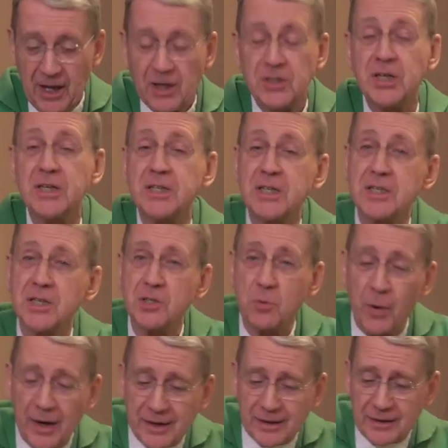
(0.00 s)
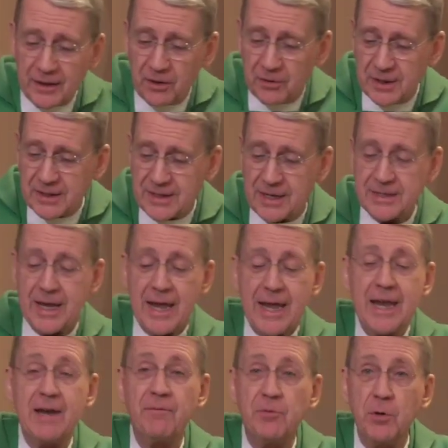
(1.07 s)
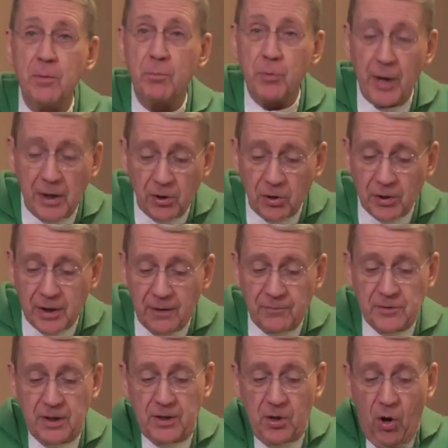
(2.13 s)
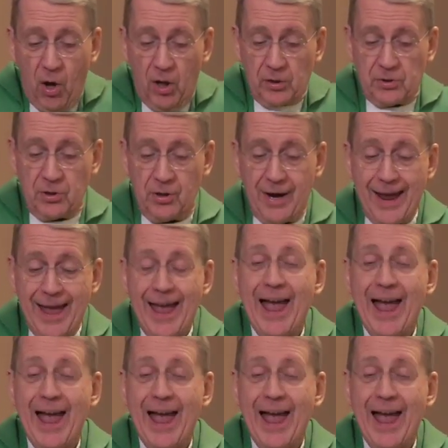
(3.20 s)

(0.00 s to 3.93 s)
Jesus is quite clear. He says, If you bring your gift to the altar